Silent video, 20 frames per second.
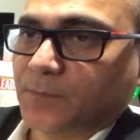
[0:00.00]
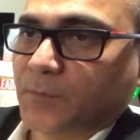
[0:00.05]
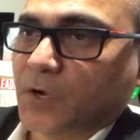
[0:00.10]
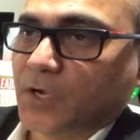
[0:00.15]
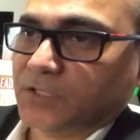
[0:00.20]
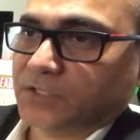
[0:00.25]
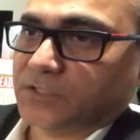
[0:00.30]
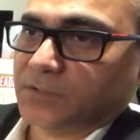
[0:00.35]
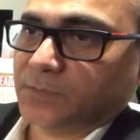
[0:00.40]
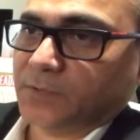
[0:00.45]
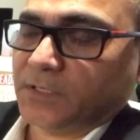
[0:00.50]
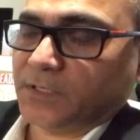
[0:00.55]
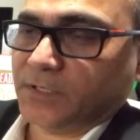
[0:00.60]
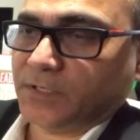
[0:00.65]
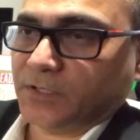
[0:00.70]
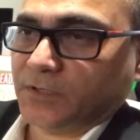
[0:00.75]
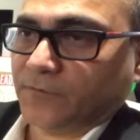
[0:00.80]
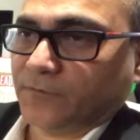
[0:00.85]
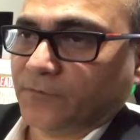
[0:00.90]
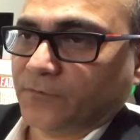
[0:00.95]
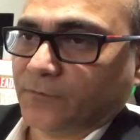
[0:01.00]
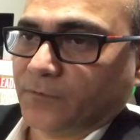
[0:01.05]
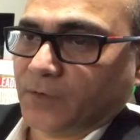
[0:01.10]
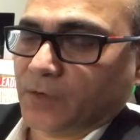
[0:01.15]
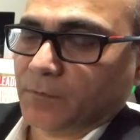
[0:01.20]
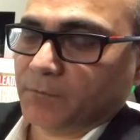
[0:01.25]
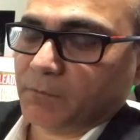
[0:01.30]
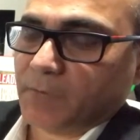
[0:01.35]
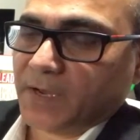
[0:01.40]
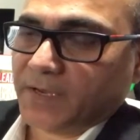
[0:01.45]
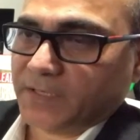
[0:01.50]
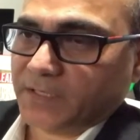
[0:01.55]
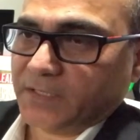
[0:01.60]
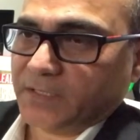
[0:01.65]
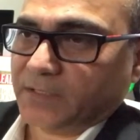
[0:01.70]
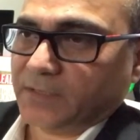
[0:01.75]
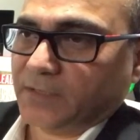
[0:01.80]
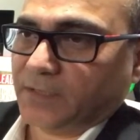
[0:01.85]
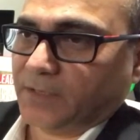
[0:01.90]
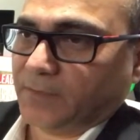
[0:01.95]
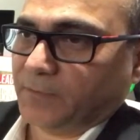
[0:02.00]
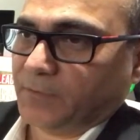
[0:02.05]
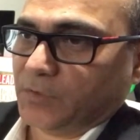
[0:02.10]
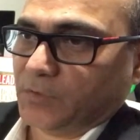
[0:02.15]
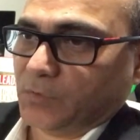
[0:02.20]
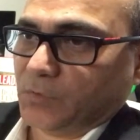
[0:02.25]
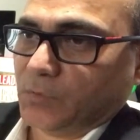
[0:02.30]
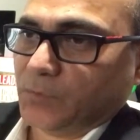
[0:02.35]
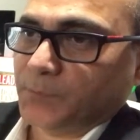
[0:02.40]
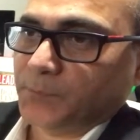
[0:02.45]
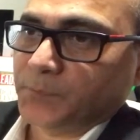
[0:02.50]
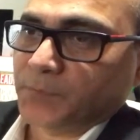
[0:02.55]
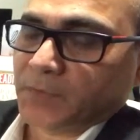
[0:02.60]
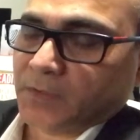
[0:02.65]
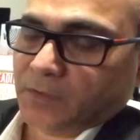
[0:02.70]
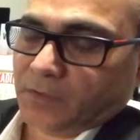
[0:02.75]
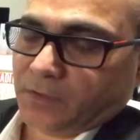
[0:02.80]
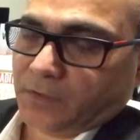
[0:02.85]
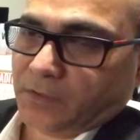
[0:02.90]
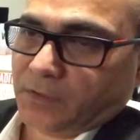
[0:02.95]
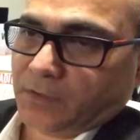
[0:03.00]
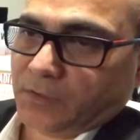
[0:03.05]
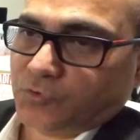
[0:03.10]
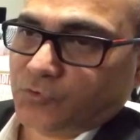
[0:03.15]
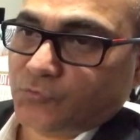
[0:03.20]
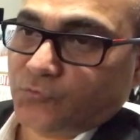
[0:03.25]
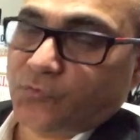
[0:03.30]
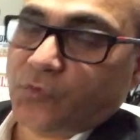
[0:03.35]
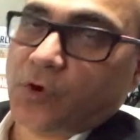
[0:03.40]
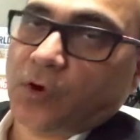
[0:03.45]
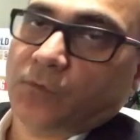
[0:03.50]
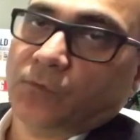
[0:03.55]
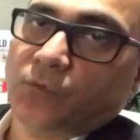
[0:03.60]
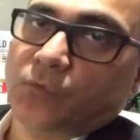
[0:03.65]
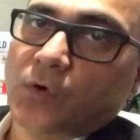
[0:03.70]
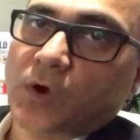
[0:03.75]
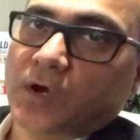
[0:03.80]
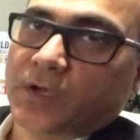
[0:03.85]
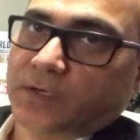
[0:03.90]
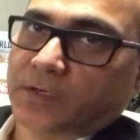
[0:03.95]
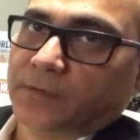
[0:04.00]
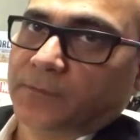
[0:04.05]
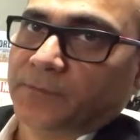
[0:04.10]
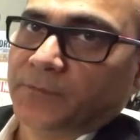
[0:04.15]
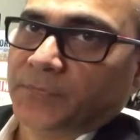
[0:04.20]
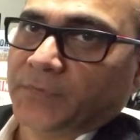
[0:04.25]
a possibility of combining them, to form water.